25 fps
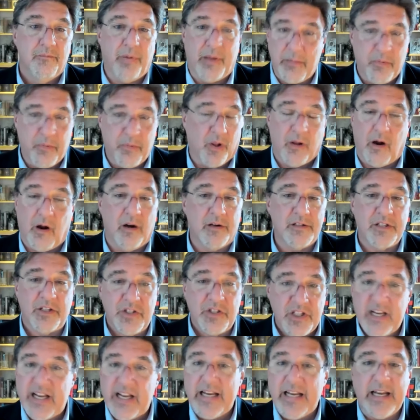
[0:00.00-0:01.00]
People are
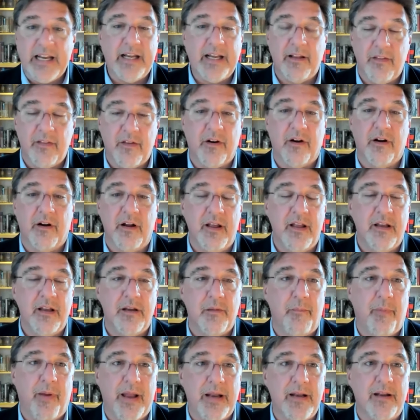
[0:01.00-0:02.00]
ceding their
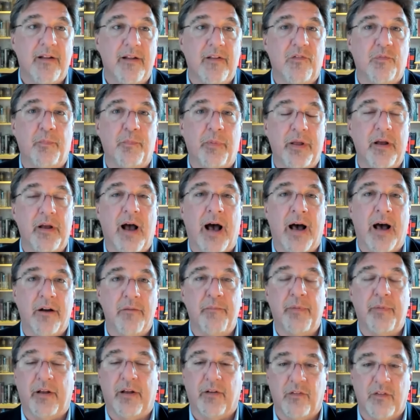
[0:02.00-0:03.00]
independence out
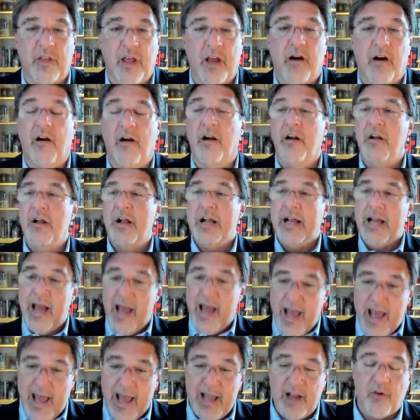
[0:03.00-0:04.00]
of, because they are
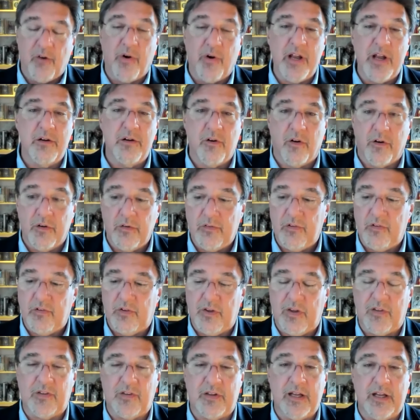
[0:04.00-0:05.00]
angry and
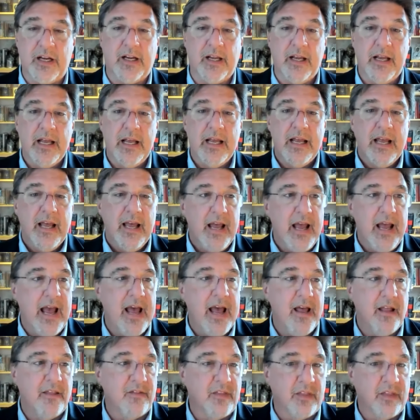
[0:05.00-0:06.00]
narcissistic.
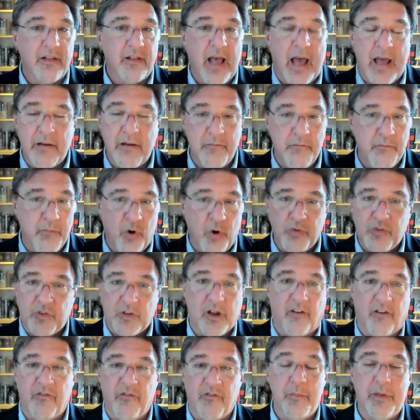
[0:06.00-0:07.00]
And, and
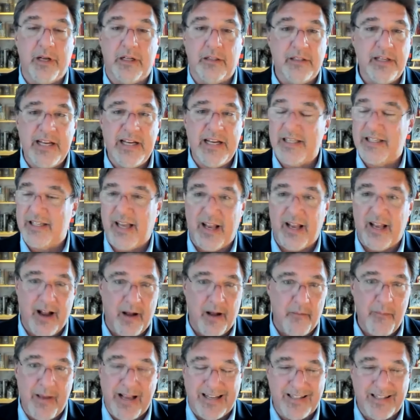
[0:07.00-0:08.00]
most government elites
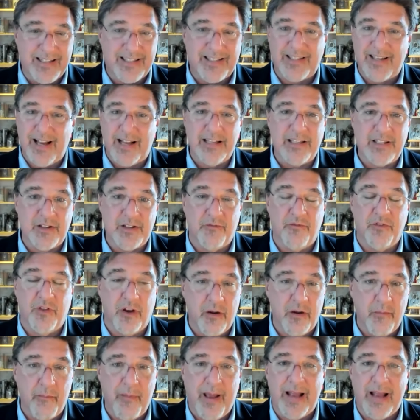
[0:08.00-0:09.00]
cannot make sense of
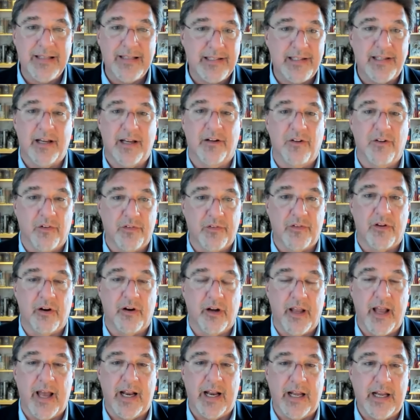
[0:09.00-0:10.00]
the demand signals they're
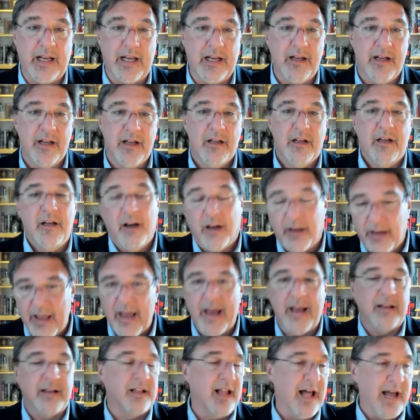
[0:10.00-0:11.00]
getting.
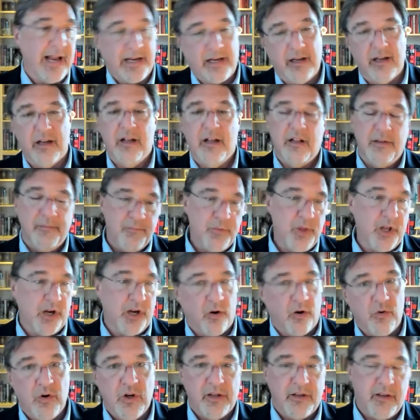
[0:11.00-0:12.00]
Again, like you
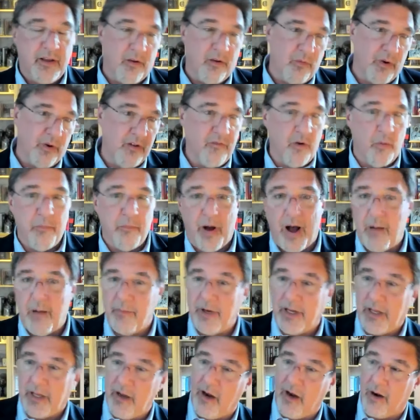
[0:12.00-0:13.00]
know, get rid of
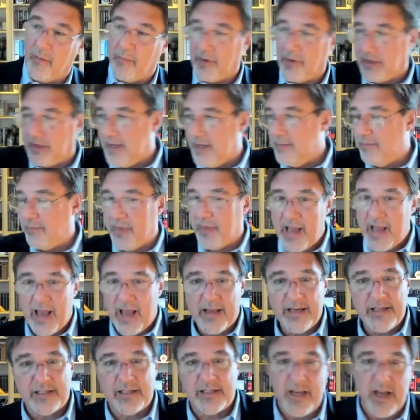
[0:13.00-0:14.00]
Obamacare, but keep
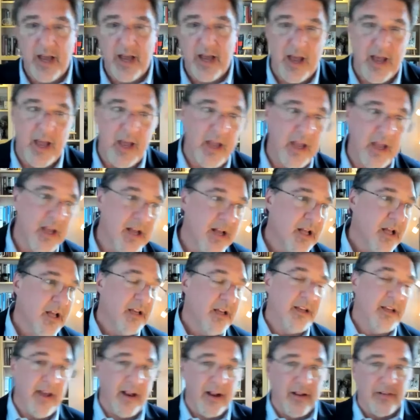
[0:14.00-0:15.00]
the ACA.
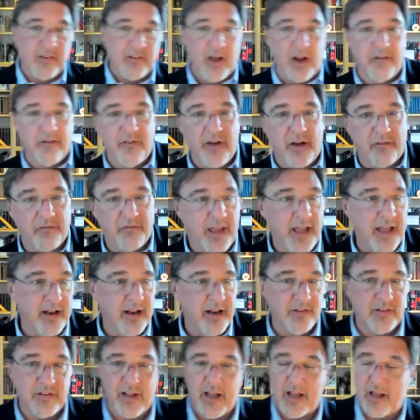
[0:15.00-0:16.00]
Get us out of
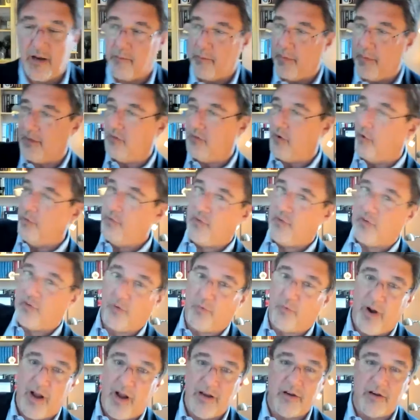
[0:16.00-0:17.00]
Afghanistan, but don't
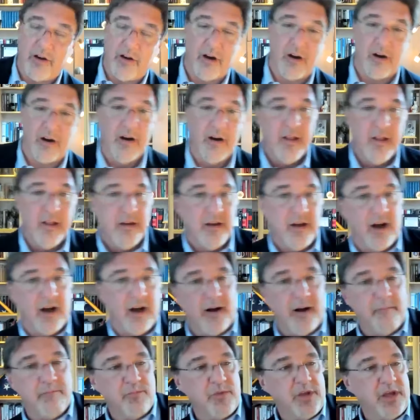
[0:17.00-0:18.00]
surrender.
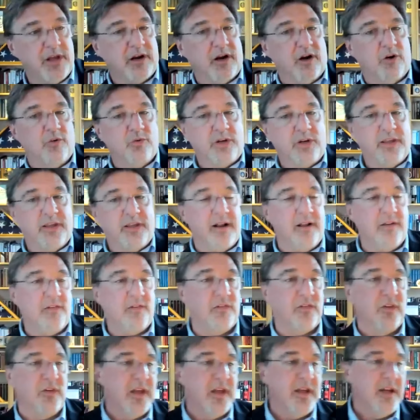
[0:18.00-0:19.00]
Um, you know, get
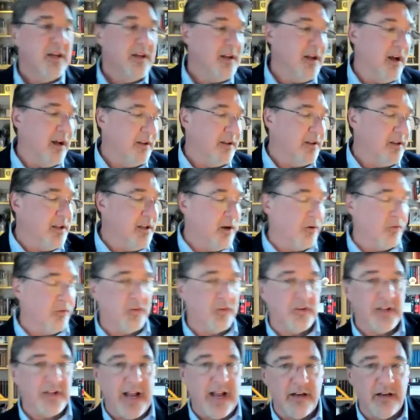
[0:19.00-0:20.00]
us, uh, you know,
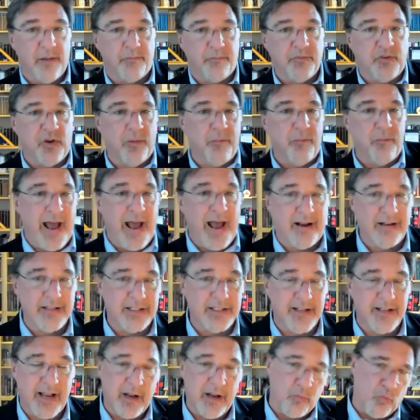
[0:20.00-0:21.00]
stand up to
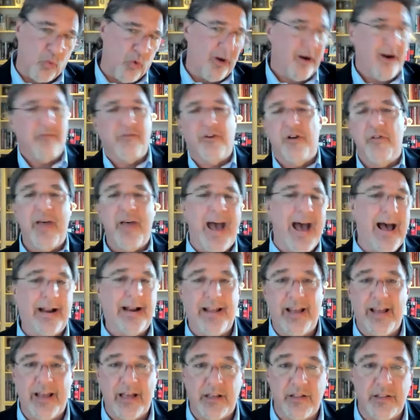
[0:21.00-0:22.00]
Pakistan, wherever
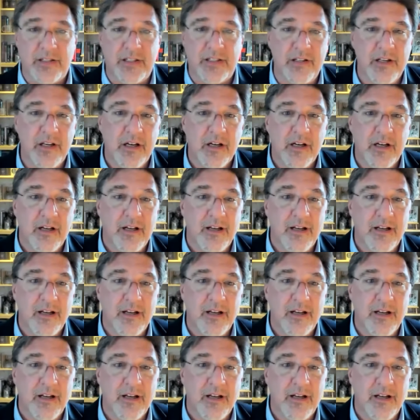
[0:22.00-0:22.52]
that is.